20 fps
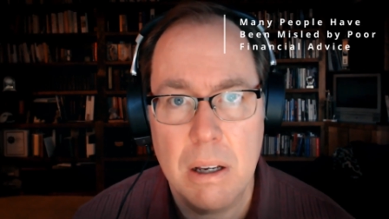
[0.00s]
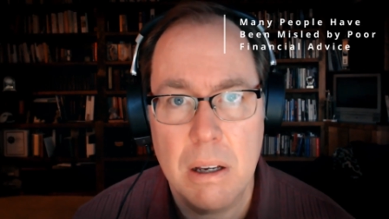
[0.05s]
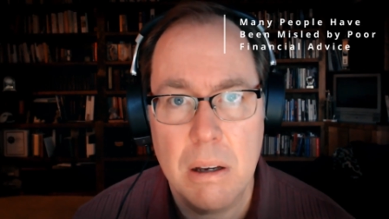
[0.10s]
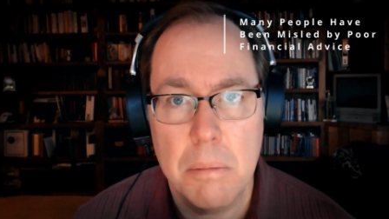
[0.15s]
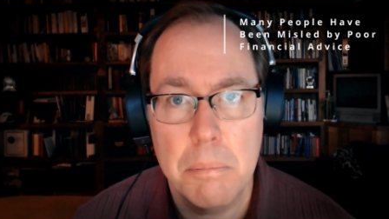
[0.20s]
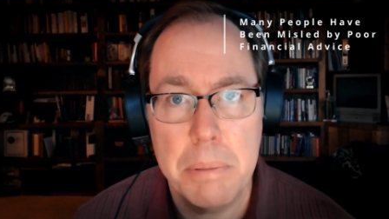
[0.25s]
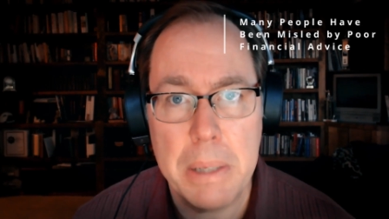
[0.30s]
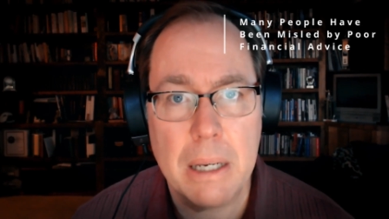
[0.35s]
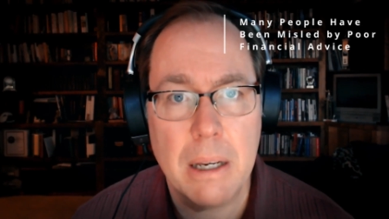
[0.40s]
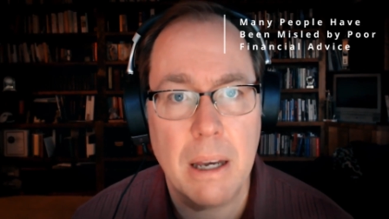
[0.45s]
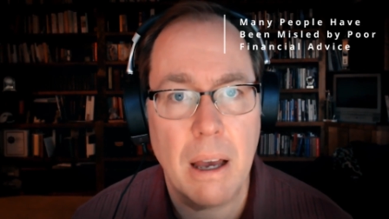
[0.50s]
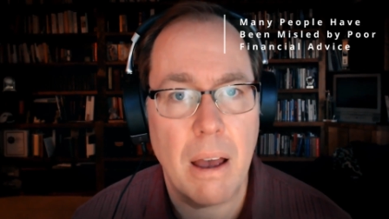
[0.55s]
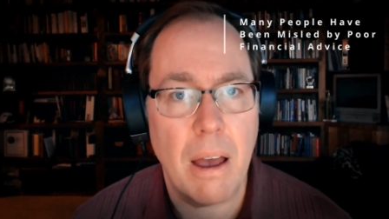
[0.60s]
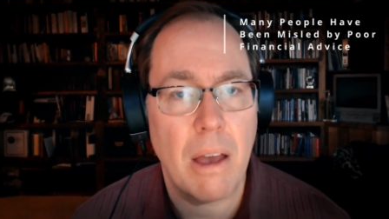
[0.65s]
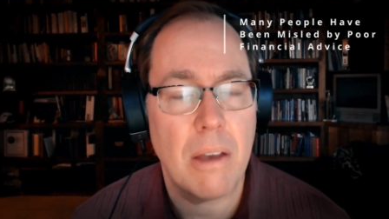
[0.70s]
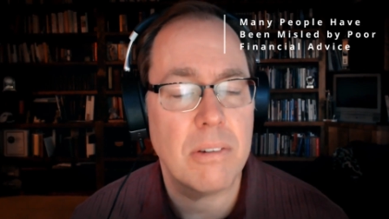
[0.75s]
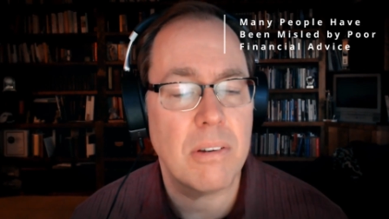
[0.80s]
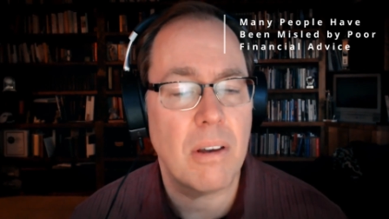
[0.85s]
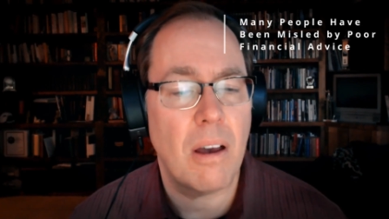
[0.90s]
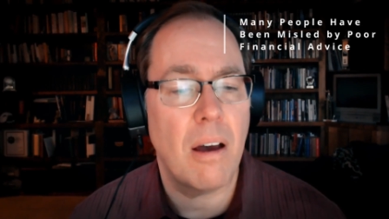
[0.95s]

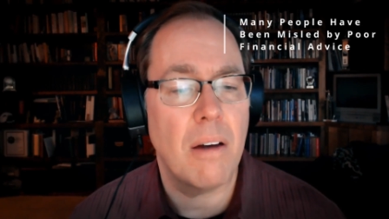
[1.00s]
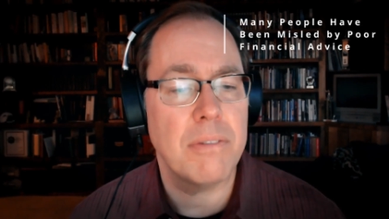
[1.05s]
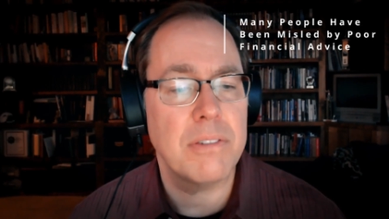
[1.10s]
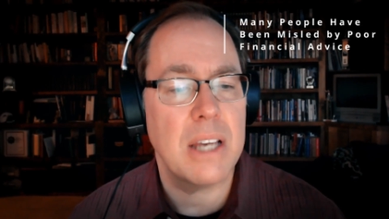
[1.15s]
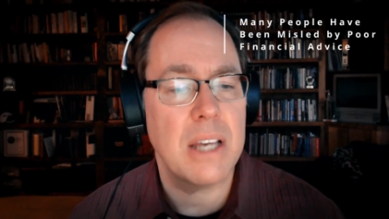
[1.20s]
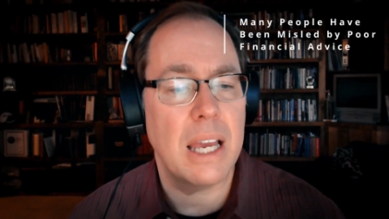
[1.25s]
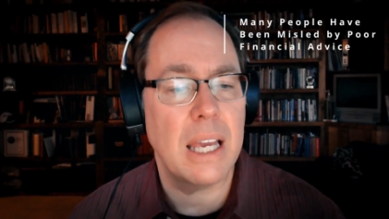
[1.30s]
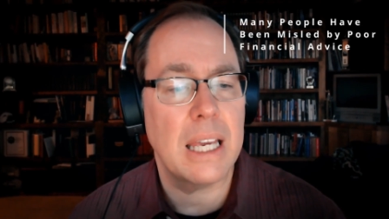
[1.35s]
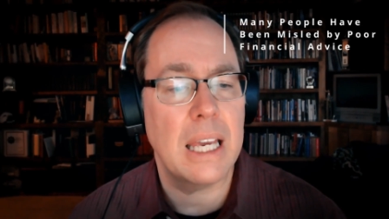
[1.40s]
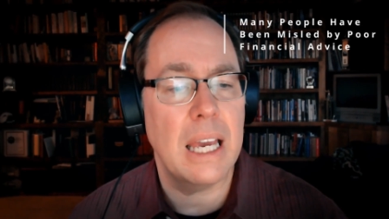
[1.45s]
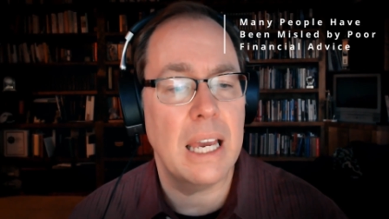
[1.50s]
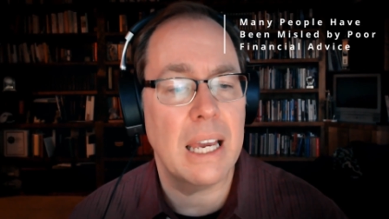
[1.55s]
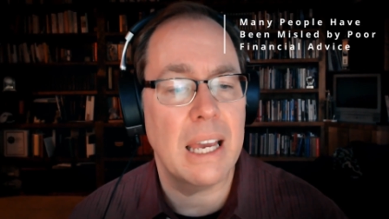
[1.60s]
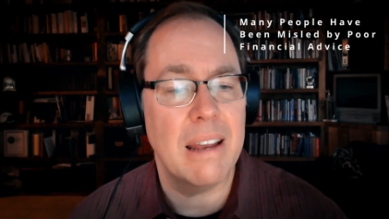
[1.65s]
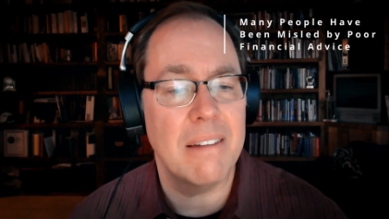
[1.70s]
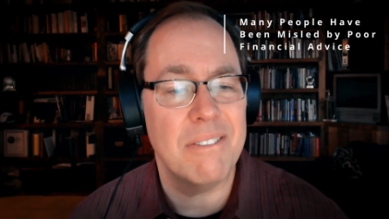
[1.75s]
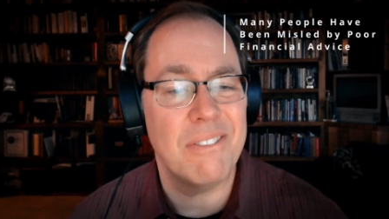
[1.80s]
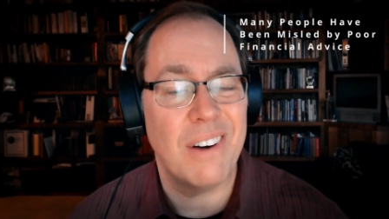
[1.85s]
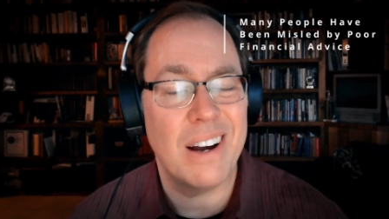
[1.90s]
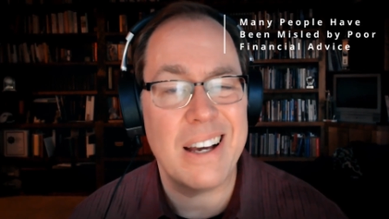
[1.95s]
because of taking
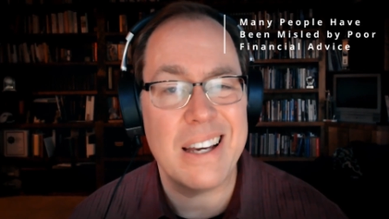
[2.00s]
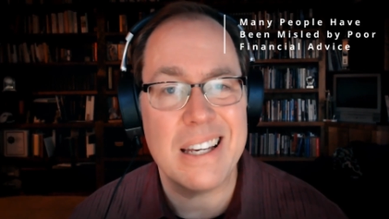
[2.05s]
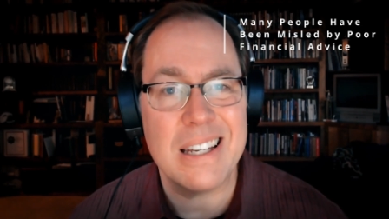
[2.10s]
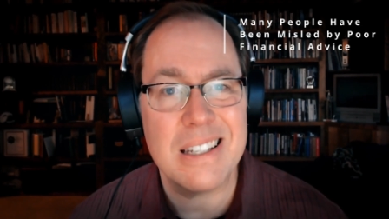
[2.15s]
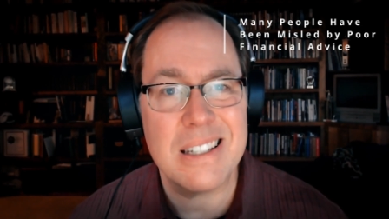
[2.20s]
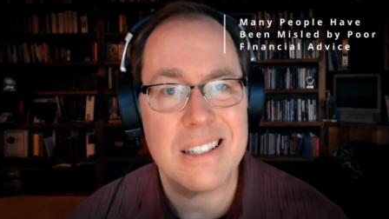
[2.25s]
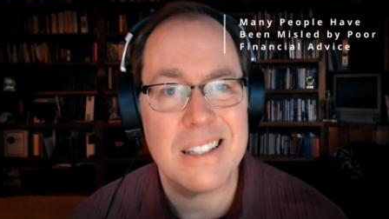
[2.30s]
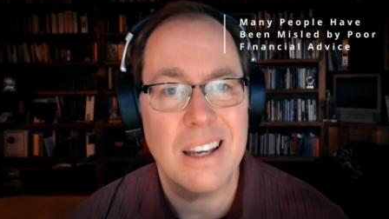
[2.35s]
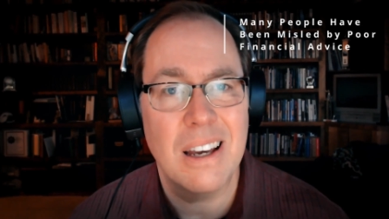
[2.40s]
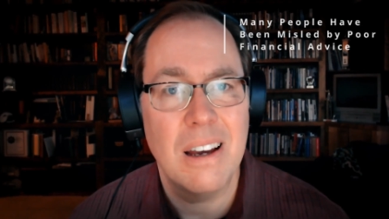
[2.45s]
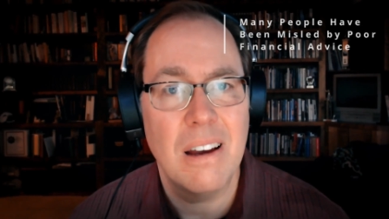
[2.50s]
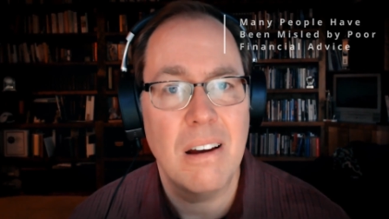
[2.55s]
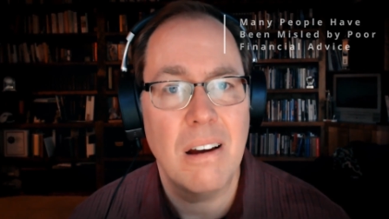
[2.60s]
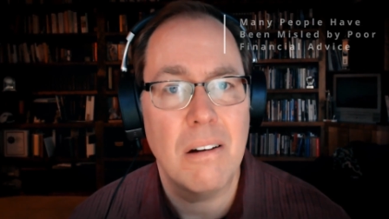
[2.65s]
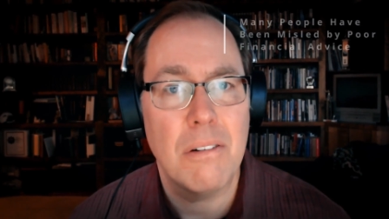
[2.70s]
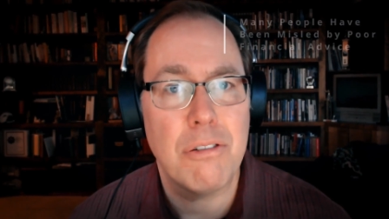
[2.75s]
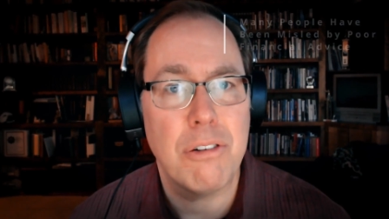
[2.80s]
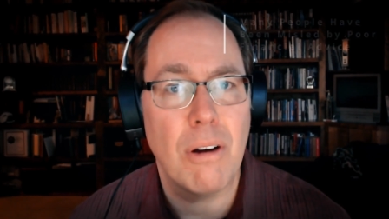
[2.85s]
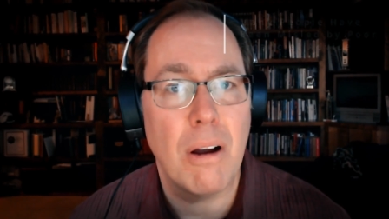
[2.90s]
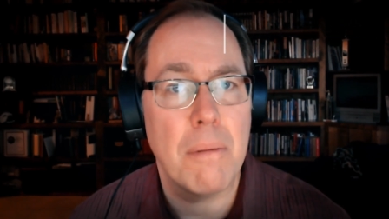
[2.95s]
advice
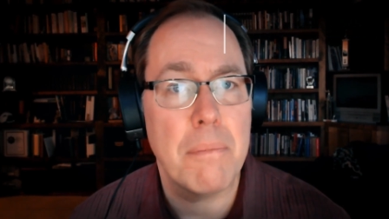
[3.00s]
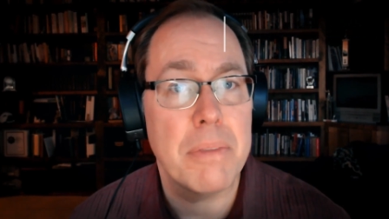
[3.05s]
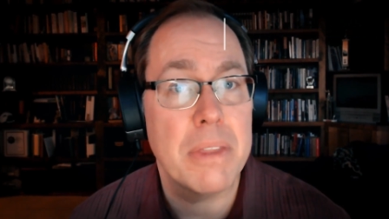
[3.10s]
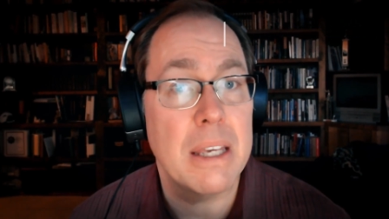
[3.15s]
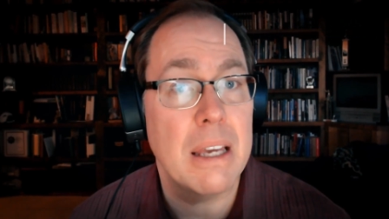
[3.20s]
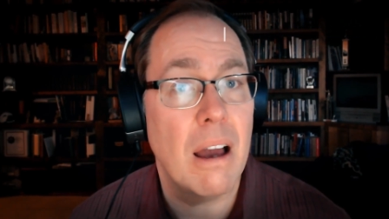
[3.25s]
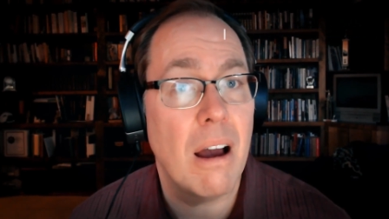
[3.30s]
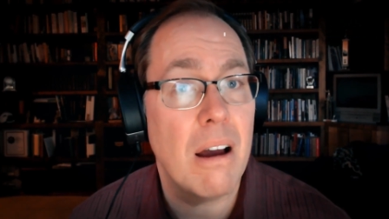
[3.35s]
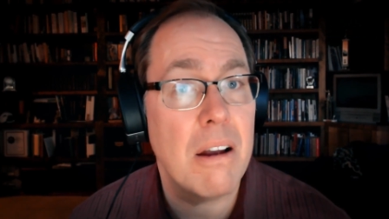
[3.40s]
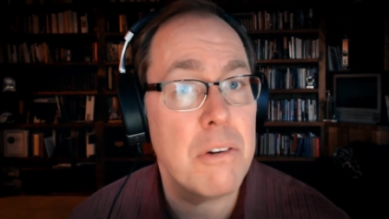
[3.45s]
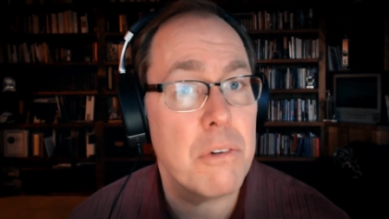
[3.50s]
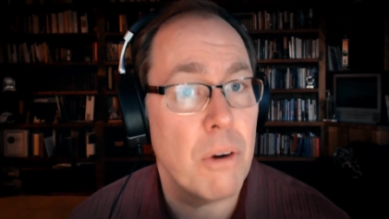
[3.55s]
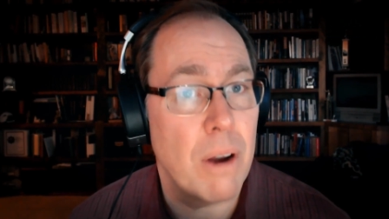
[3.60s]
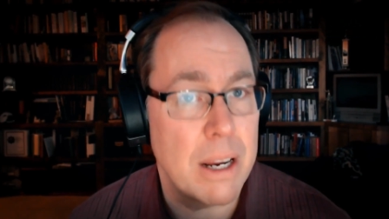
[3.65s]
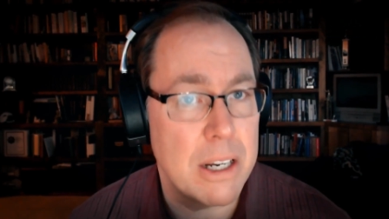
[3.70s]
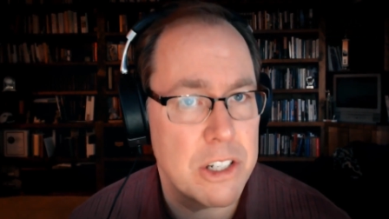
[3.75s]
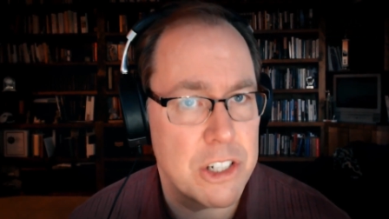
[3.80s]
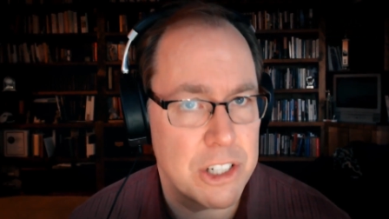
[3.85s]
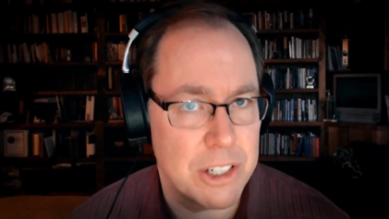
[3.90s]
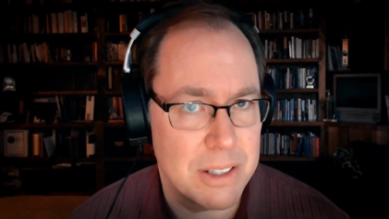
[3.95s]
from the
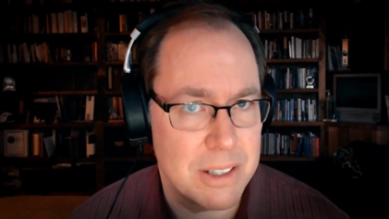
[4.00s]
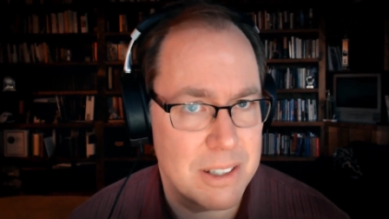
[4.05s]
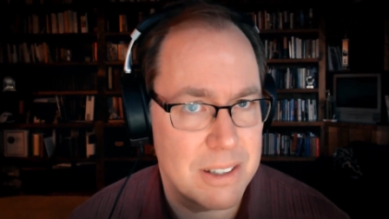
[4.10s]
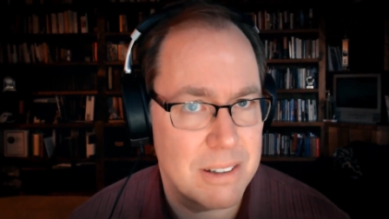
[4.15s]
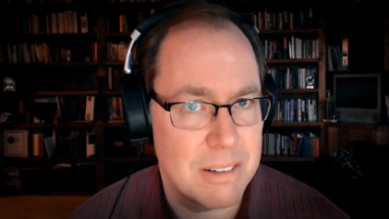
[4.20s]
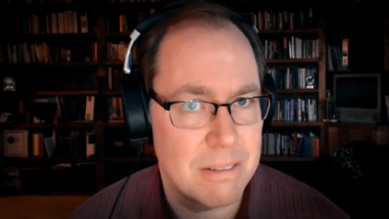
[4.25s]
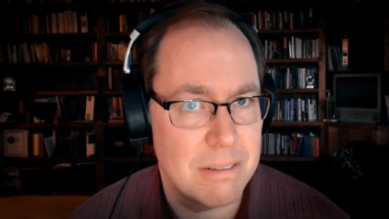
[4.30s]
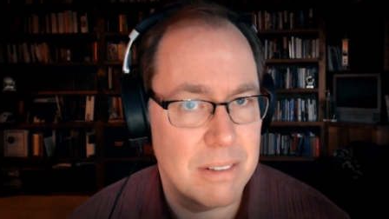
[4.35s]
unrighteous,